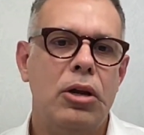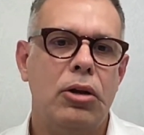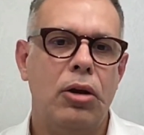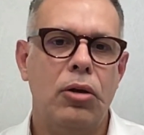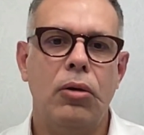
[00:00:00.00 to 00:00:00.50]

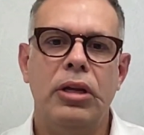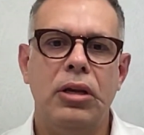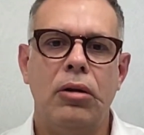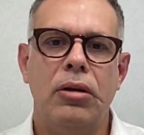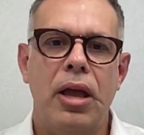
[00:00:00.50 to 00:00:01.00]
not only
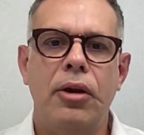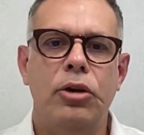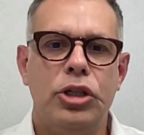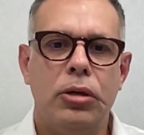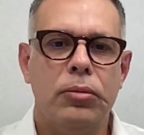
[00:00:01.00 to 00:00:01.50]
on
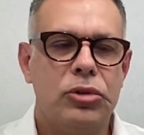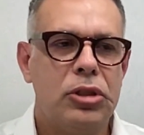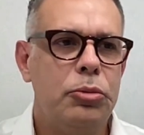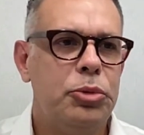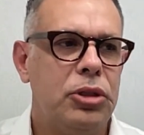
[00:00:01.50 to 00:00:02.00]
energy
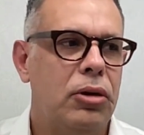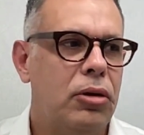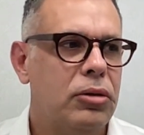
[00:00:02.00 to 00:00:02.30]
consumption,